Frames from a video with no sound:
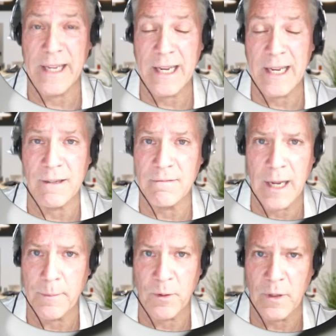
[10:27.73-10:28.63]
Can't get
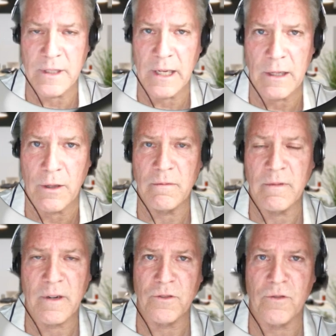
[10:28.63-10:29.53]
really any type of real
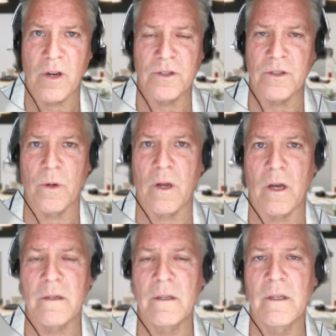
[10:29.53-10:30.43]
estate loan.
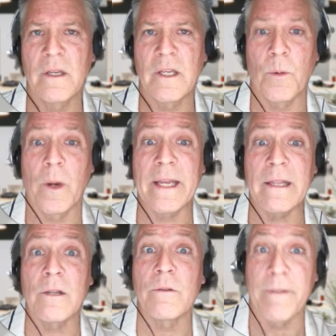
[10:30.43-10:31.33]
Construction's going on.
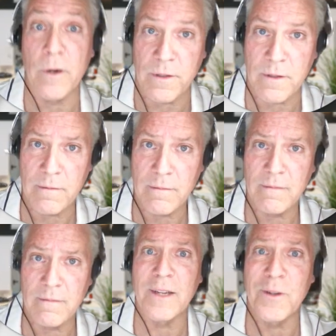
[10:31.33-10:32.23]
You want to get the loan
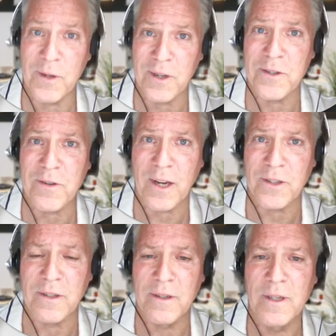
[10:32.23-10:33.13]
first, then
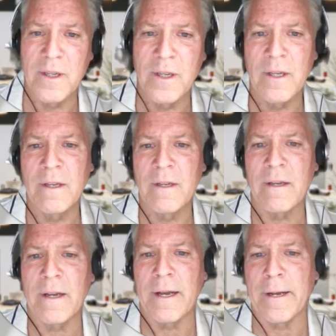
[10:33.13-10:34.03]
do your construction.
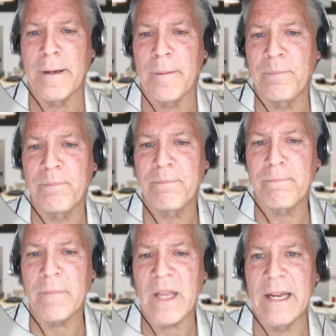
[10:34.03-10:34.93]

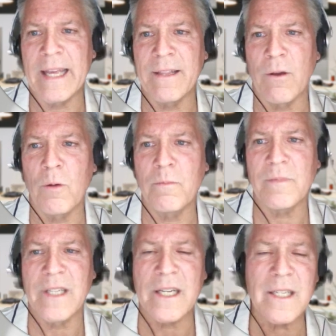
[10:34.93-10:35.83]
And
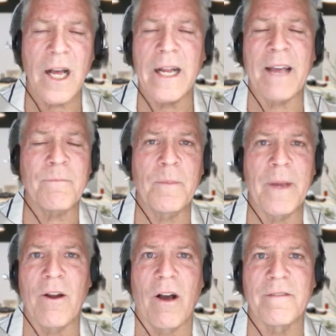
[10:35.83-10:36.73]
again, the home does
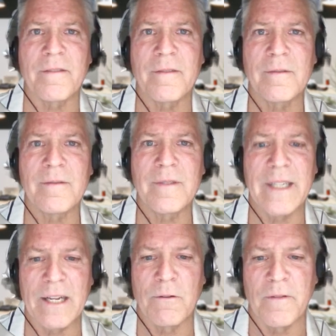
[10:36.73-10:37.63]
not have to be paid off
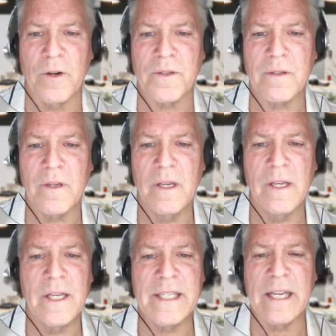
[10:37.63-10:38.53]
to get a
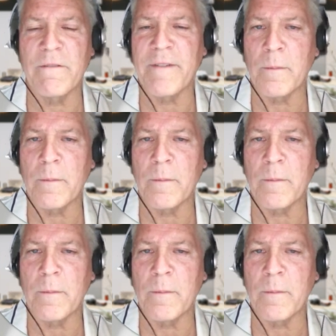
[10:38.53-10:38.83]
reverse.